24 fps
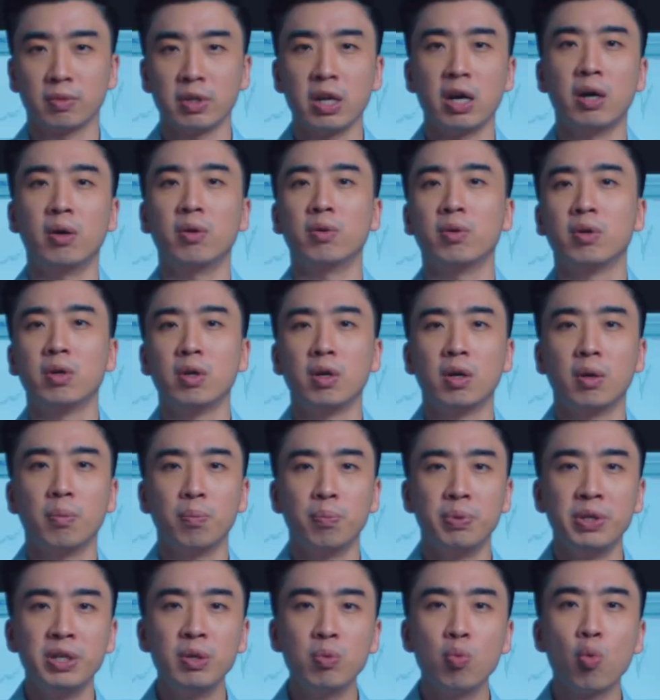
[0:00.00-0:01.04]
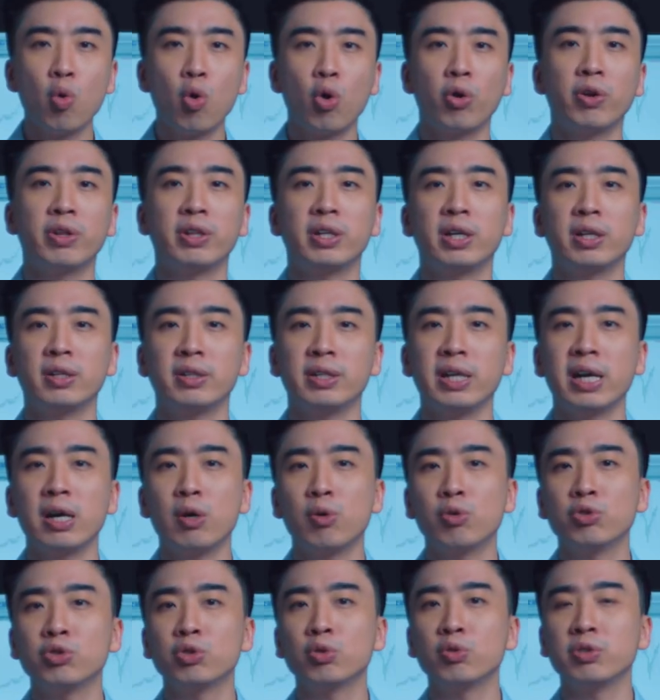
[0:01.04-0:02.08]
Now, be warned that there
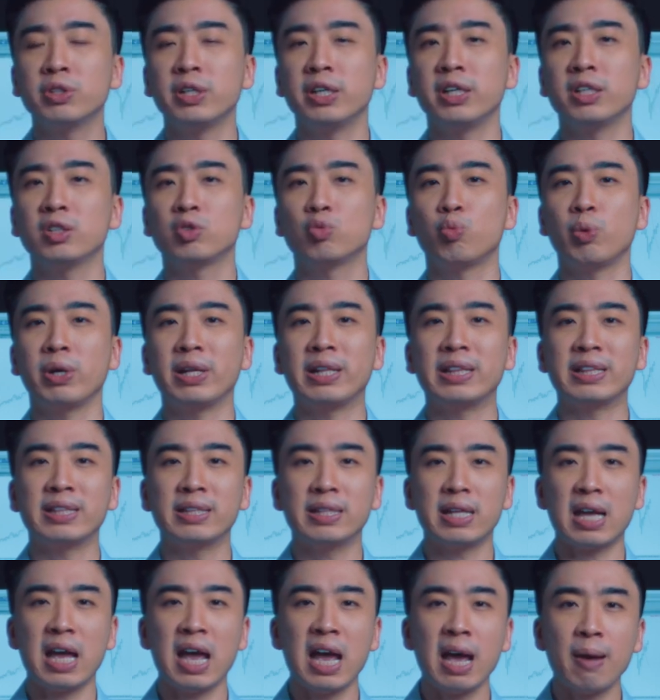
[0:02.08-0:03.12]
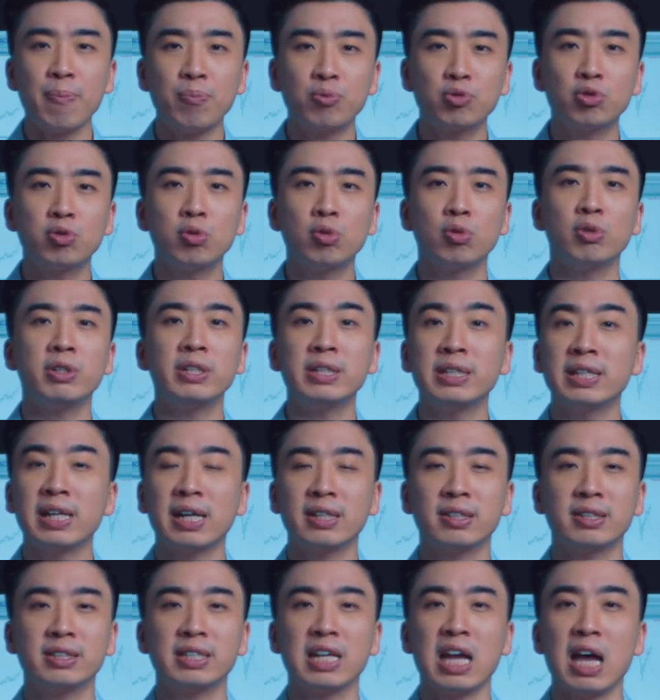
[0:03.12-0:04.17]
are also days when absolutely
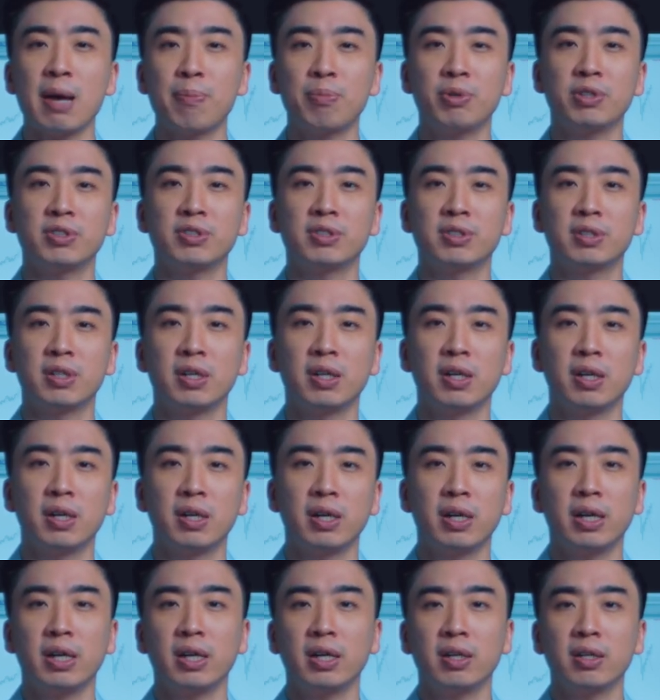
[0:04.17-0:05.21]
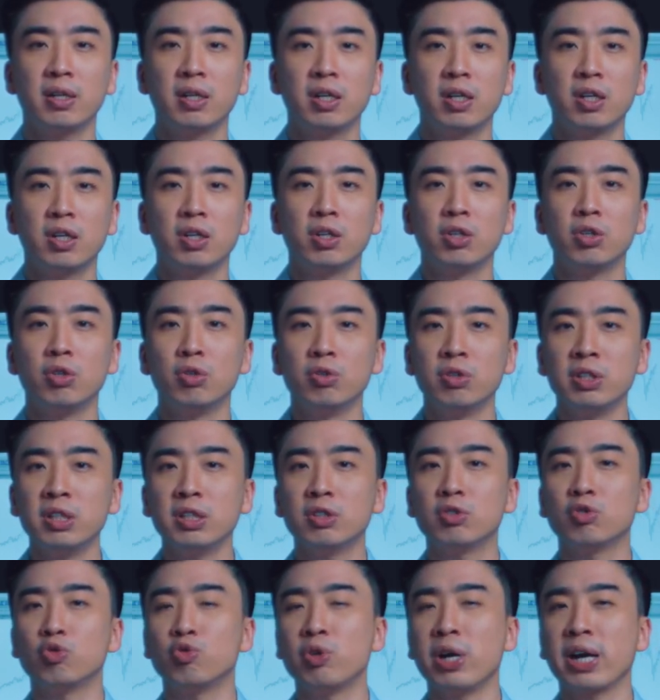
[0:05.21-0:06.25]
nothing happens, and you
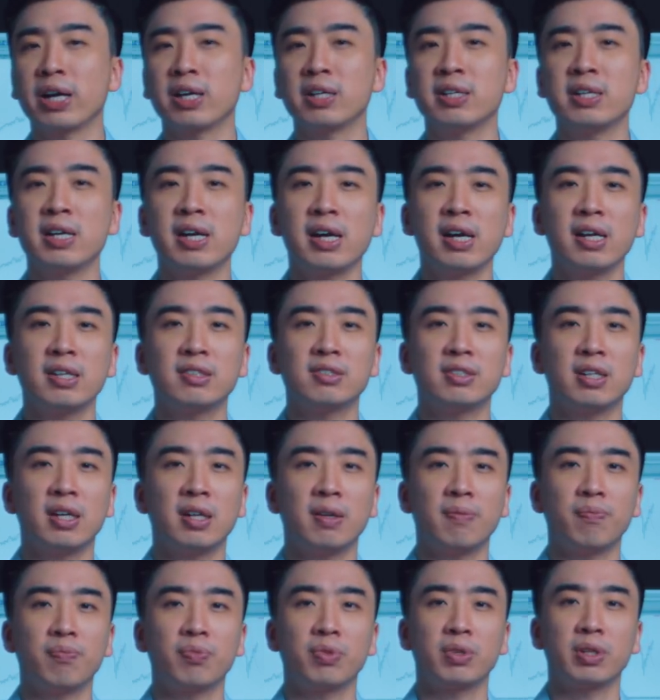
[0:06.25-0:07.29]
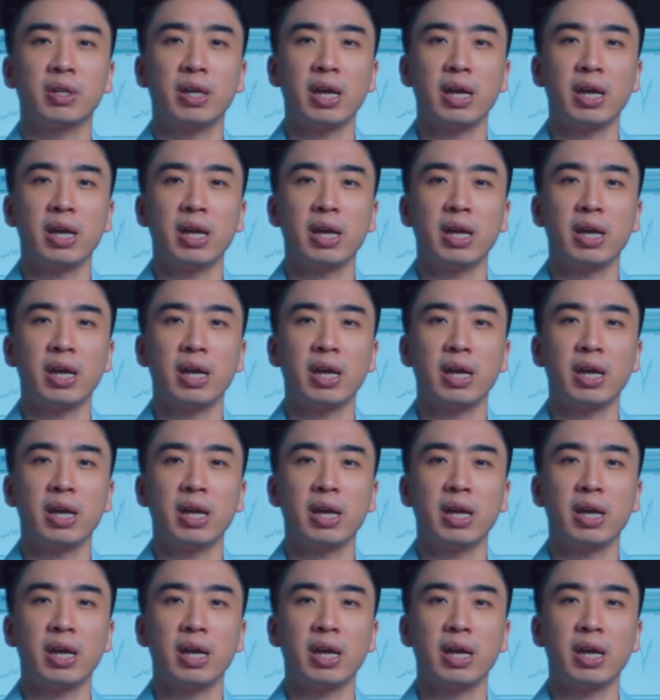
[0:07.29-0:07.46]
need to recognize and